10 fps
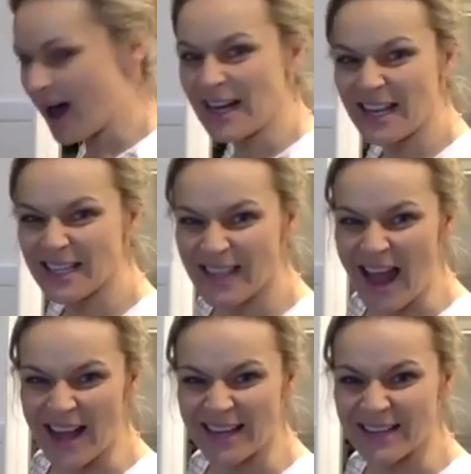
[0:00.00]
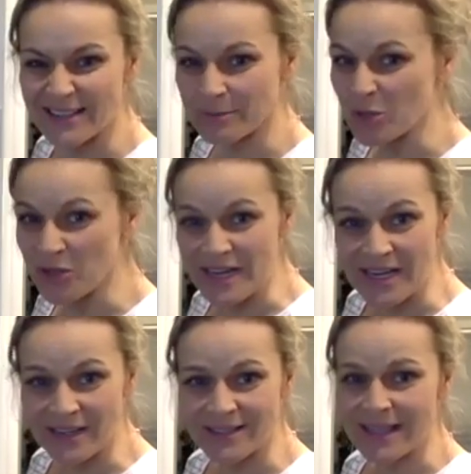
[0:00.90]
I like to add in some
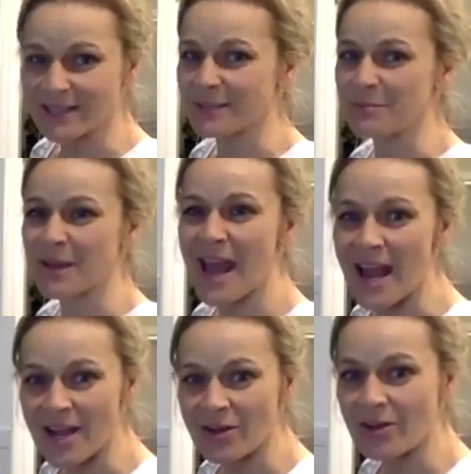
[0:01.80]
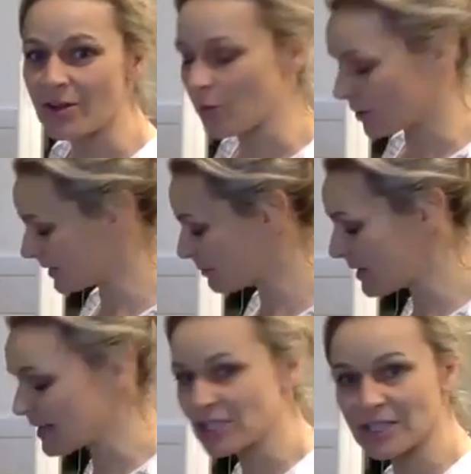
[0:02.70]
greens like some kale or
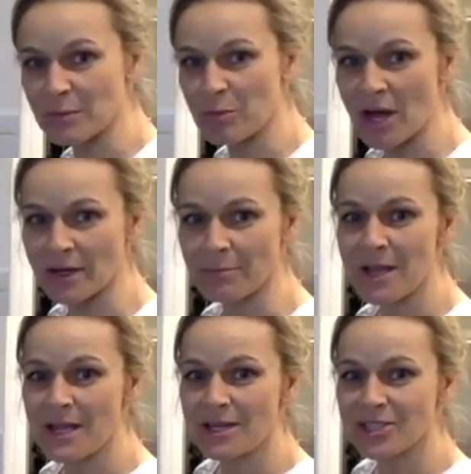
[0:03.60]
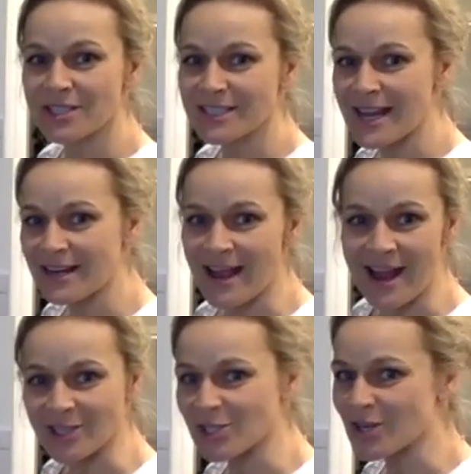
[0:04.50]
spinach at the bottom just to get that
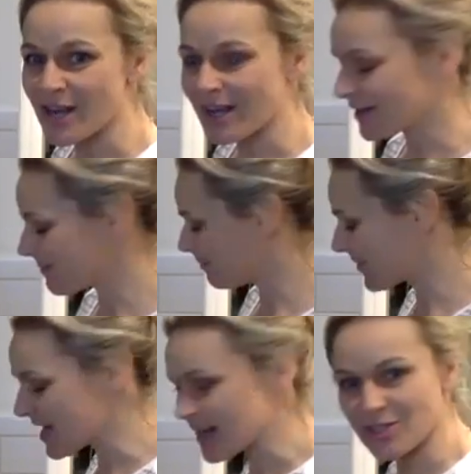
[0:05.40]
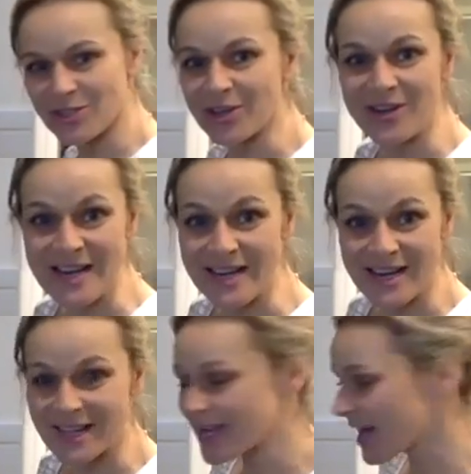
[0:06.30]
extra the extra green
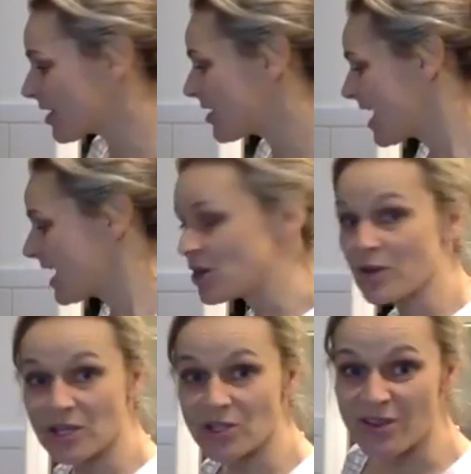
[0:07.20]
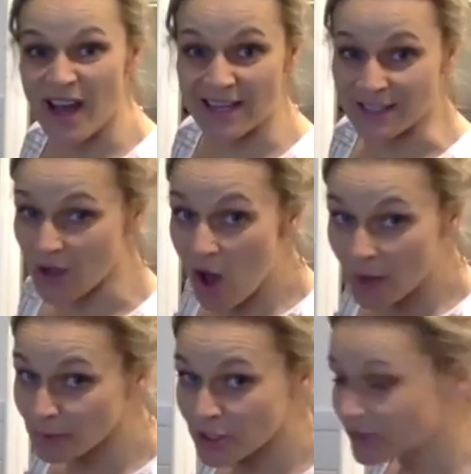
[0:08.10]
in there. You can do that, it's
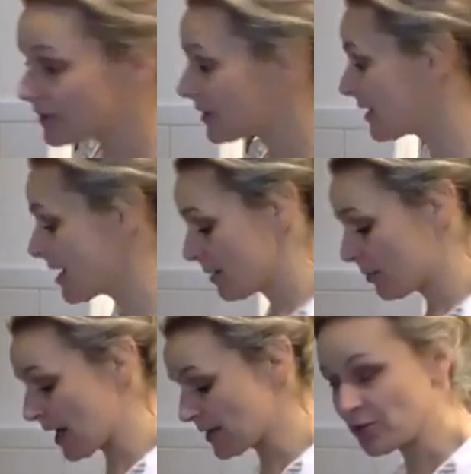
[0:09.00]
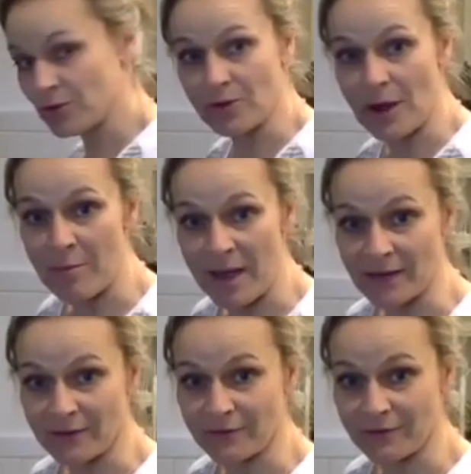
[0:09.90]
optional, but I do a
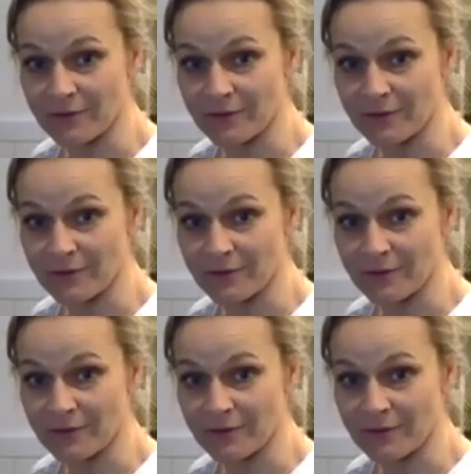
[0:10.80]
bed of